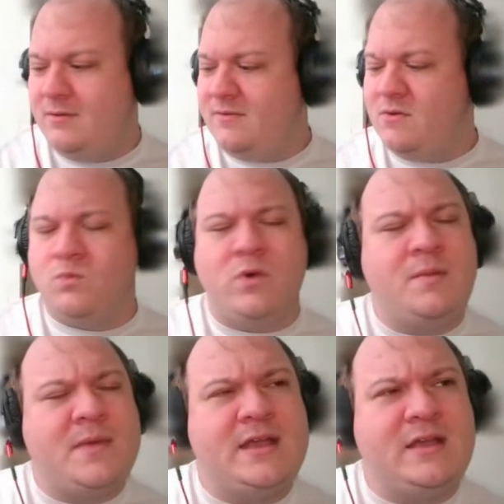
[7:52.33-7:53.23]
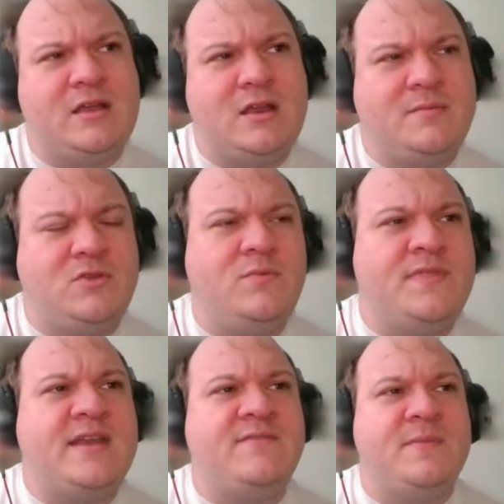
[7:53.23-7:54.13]
So what am I going to do
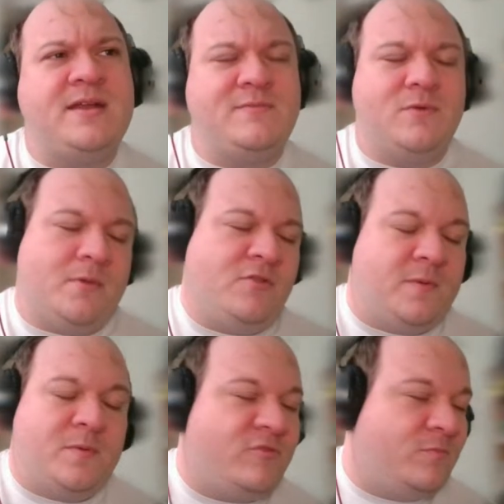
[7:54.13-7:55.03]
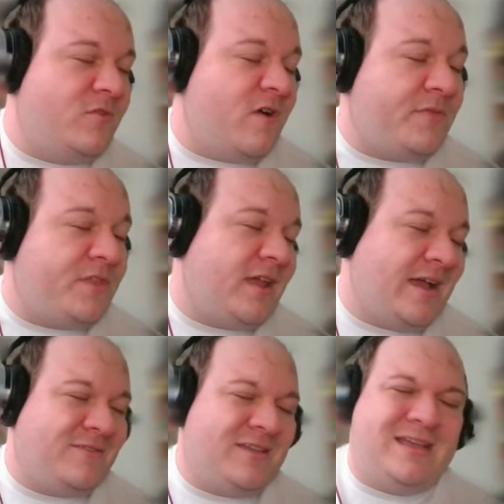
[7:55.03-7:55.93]
with that information? Well, most people just move on with their
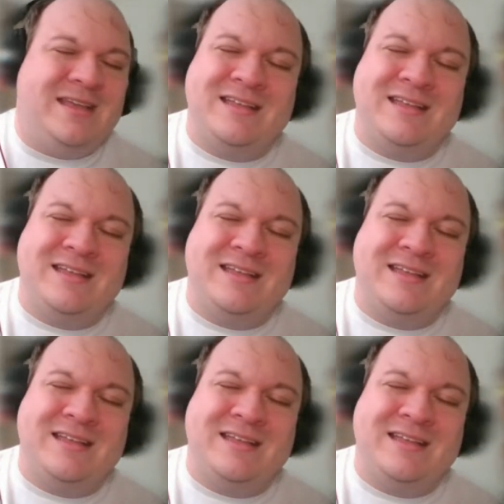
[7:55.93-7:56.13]
lives.